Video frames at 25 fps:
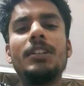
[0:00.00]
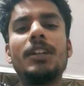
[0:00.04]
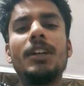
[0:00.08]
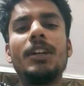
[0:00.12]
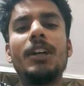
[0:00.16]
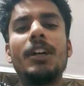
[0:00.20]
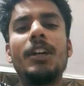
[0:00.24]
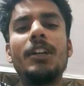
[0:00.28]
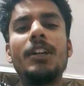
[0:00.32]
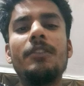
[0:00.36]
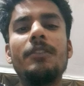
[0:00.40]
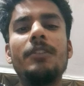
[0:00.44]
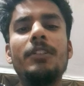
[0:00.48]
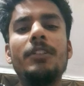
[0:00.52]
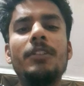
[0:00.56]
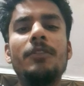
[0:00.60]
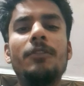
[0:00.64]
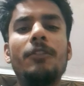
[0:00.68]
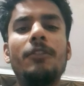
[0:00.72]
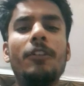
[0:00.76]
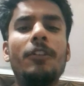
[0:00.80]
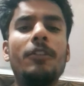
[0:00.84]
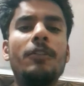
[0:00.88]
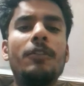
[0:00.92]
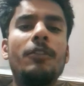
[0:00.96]
hardware
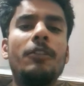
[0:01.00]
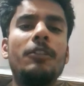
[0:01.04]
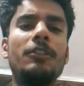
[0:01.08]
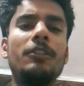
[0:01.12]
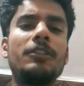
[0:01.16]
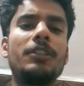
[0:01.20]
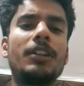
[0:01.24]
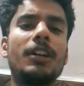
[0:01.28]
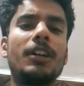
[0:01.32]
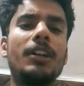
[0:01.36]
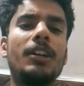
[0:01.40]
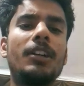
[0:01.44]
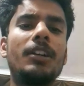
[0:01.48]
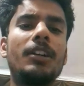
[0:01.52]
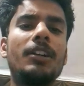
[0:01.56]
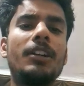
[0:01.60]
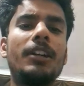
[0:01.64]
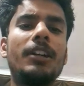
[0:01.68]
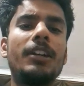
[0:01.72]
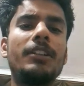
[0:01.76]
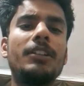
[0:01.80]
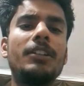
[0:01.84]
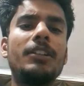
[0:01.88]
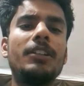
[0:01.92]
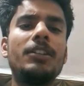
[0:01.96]
firewalls are
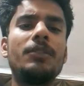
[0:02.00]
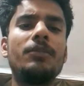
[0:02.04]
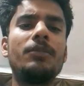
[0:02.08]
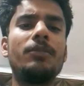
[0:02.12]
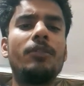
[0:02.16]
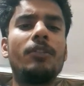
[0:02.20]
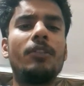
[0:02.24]
like these